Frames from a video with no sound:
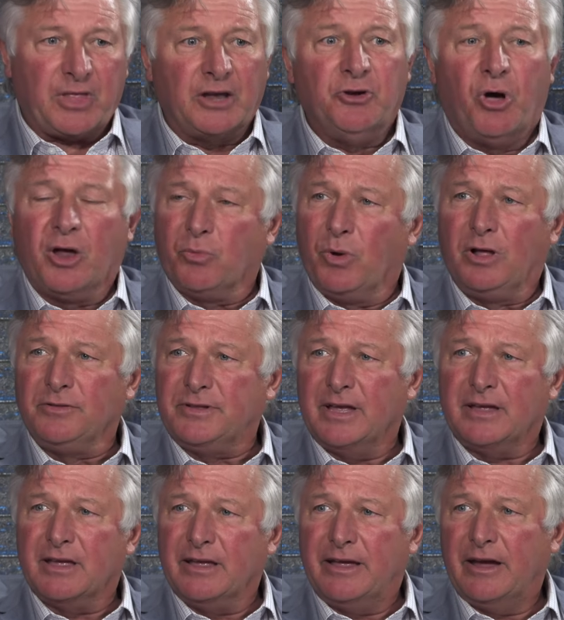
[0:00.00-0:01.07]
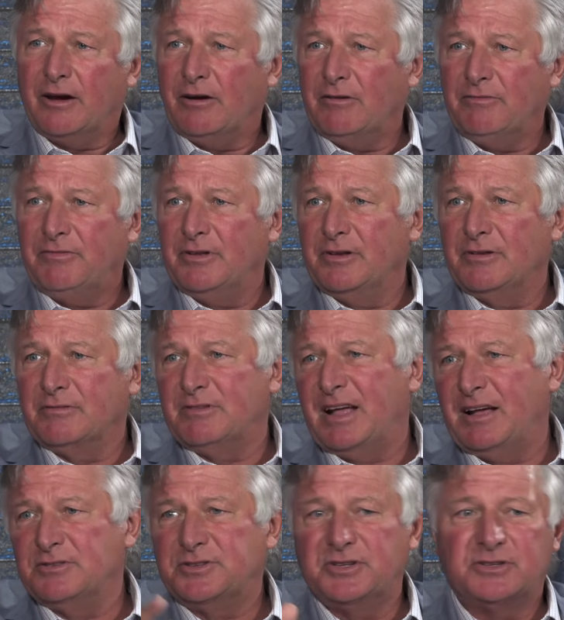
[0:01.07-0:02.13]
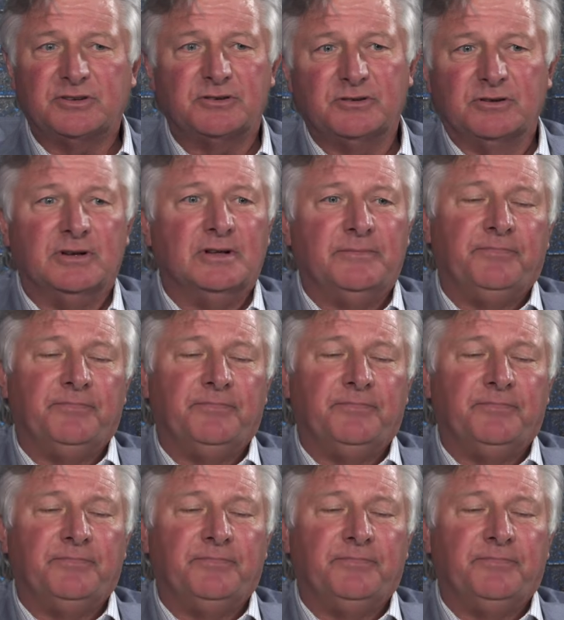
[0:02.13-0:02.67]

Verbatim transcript: not well taken care of, you know, houses are